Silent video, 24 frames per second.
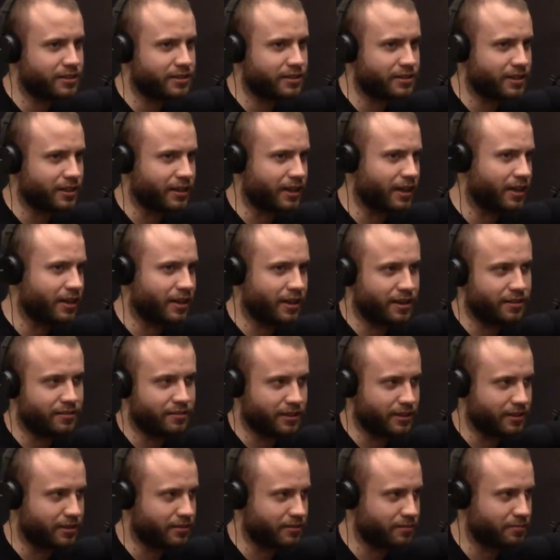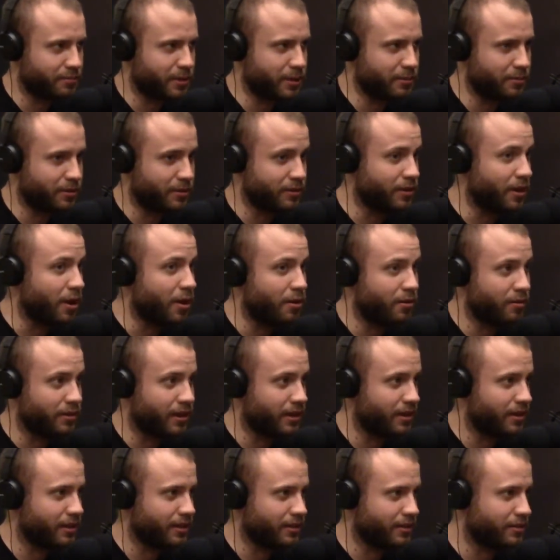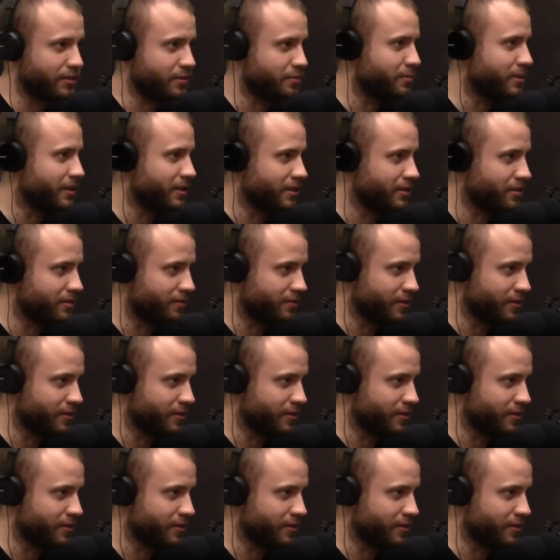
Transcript: It's like, hey, I have like people know that like there's millions of